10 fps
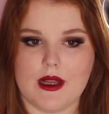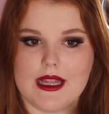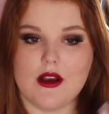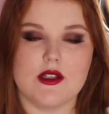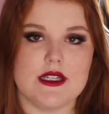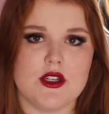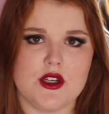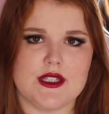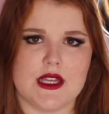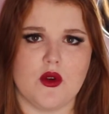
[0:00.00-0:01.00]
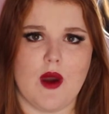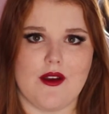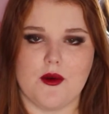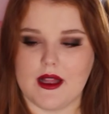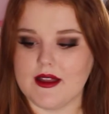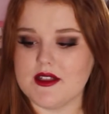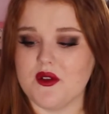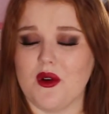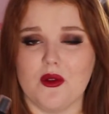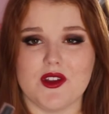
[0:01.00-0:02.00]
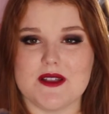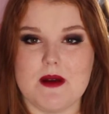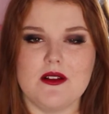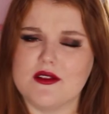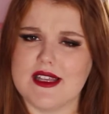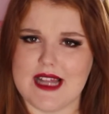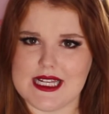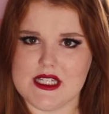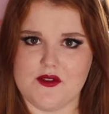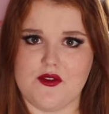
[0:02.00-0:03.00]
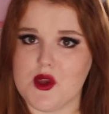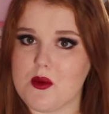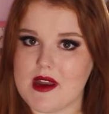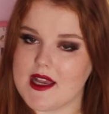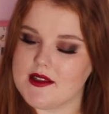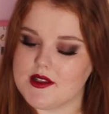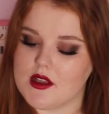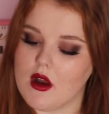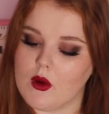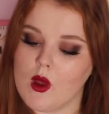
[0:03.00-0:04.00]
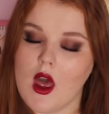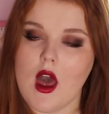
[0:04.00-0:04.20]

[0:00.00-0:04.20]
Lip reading: it goes into your skin quite quickly, so the smell only lasts a few minutes. So